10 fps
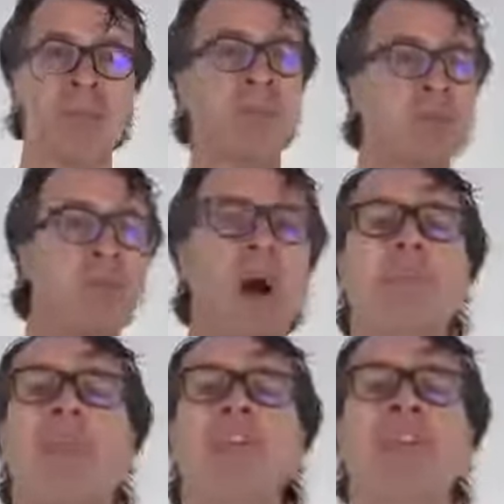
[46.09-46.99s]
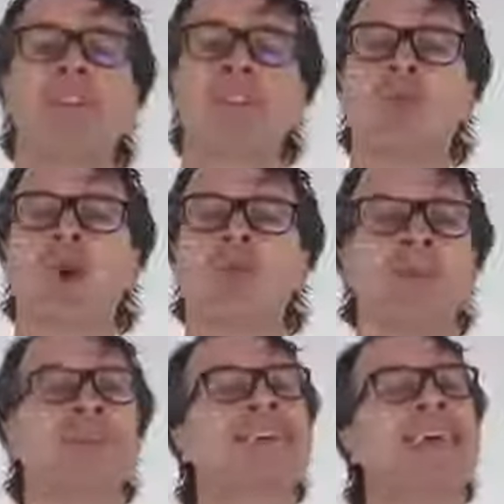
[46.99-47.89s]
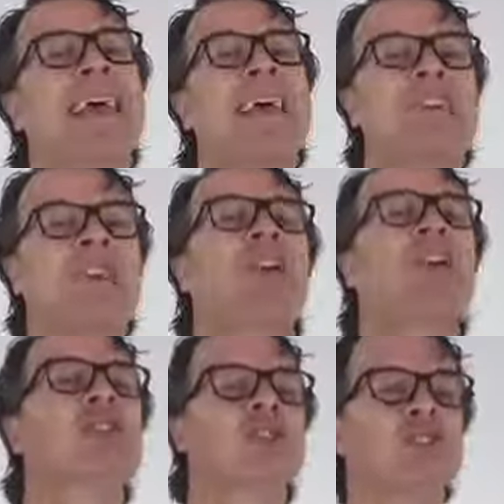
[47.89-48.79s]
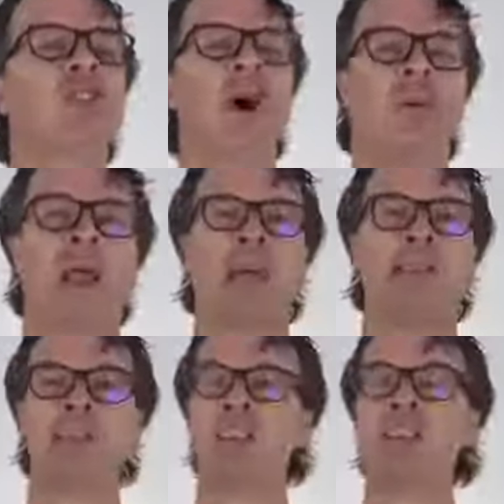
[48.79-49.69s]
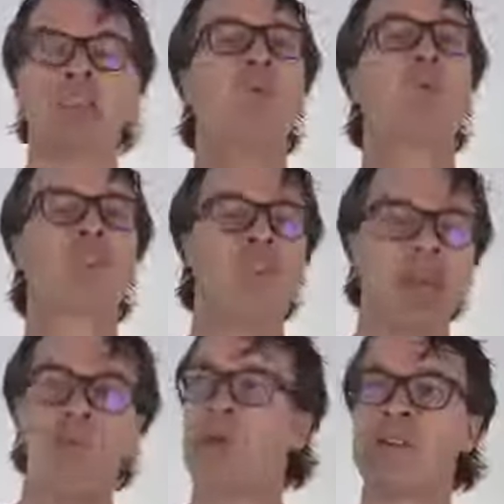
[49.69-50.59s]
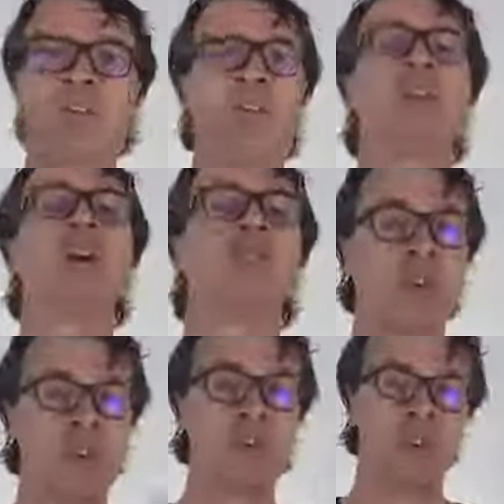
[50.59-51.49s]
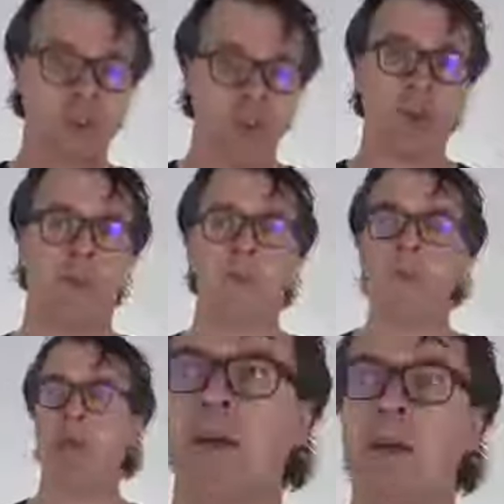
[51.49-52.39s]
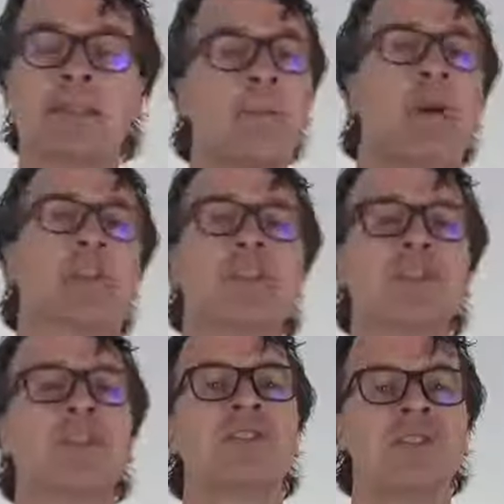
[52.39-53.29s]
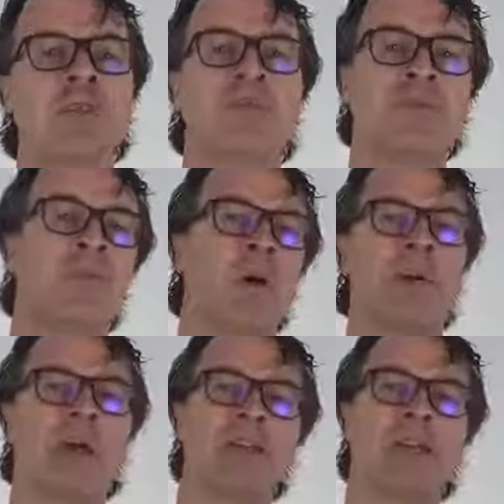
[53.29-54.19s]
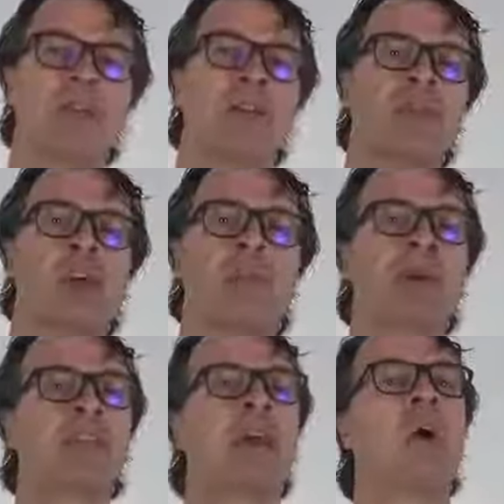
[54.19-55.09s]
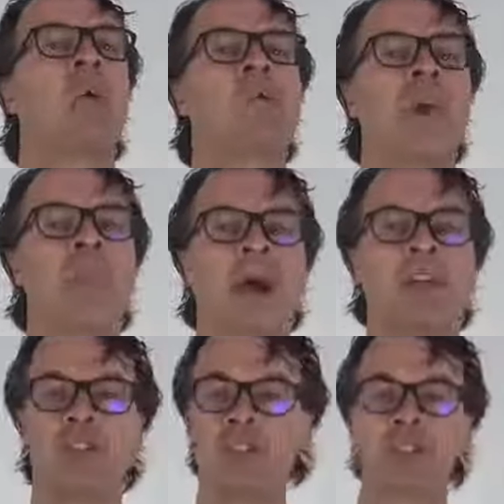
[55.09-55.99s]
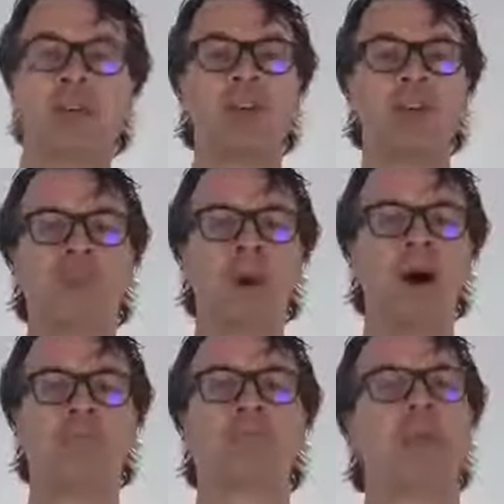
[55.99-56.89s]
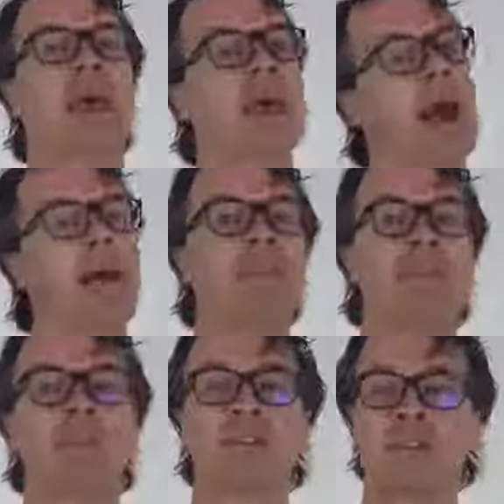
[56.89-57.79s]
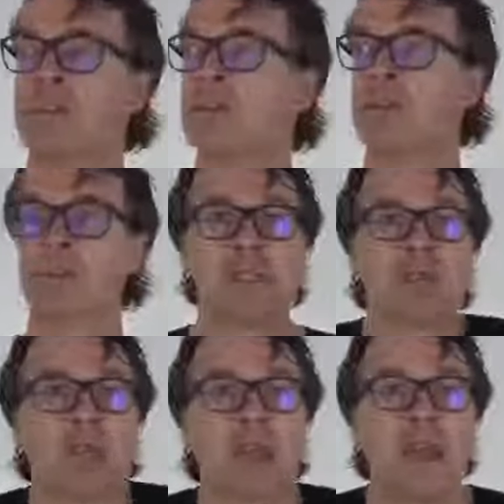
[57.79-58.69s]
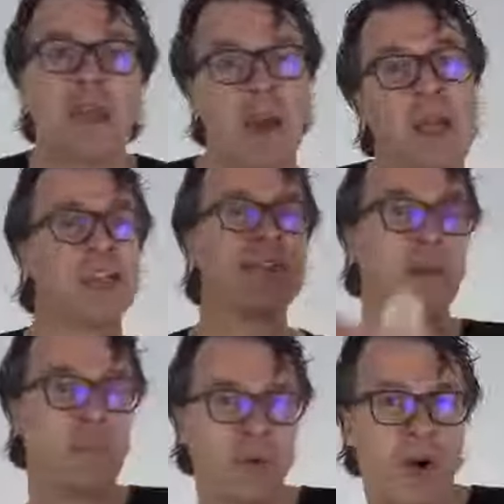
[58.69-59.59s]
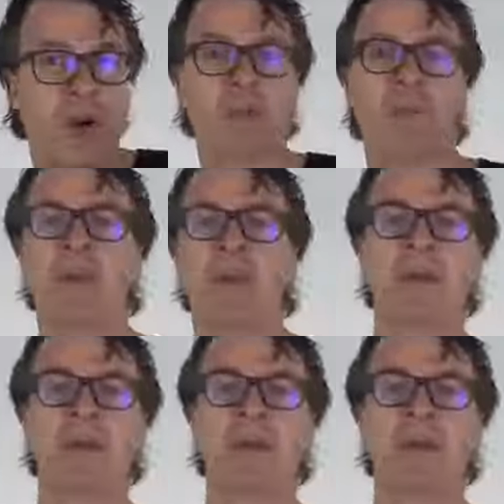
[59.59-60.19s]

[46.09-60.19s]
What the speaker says: The reason why I'm giving you the two options is so that you can do the mobilizations in whichever position suits you. Some practitioners do foot mobilization therapies with their patients supine, and others do it with their patients prone.